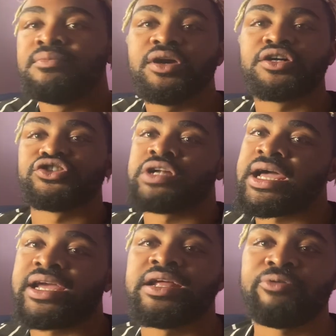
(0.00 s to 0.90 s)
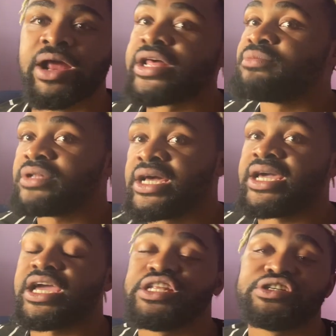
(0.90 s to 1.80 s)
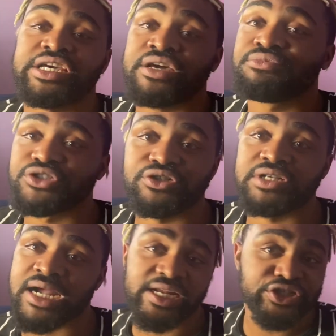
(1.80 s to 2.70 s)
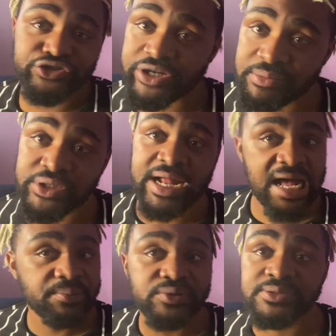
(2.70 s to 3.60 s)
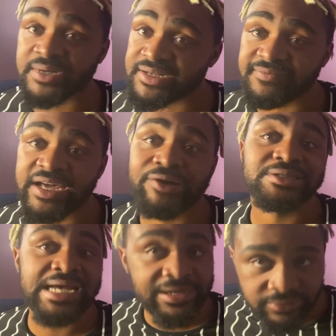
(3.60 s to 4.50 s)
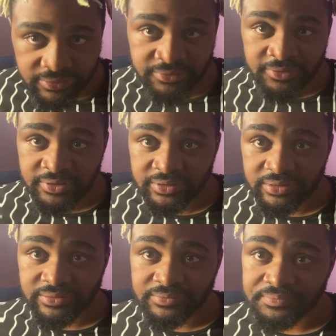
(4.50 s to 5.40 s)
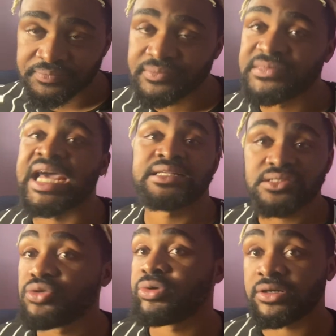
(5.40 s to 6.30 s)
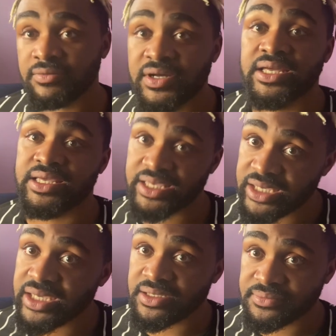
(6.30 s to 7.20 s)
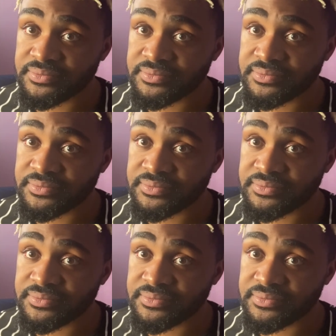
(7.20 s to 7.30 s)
because you're not getting radio play and you're damn sure not getting streams on Apple, Spotify, or Tidal. That's the real fucking key.